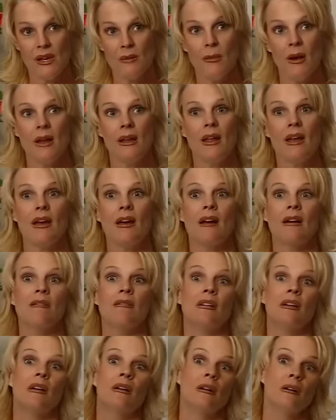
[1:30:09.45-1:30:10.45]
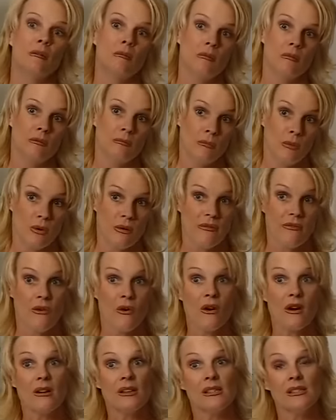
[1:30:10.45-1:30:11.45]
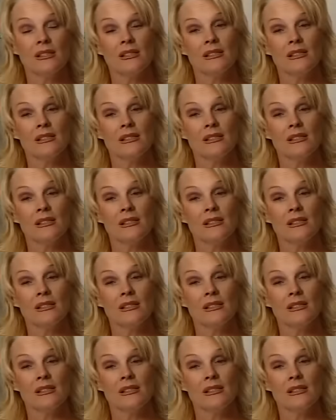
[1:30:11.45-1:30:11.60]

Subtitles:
I might have more forks.